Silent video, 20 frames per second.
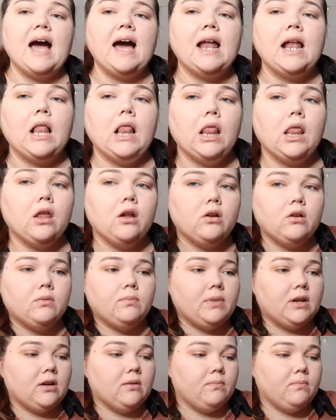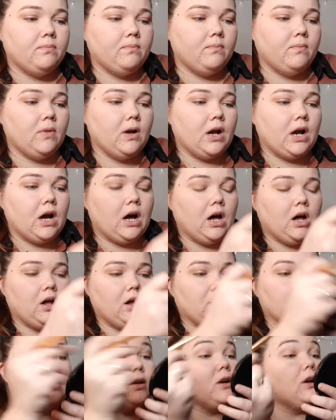add a little bit of
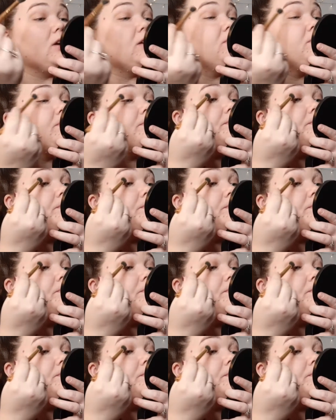color.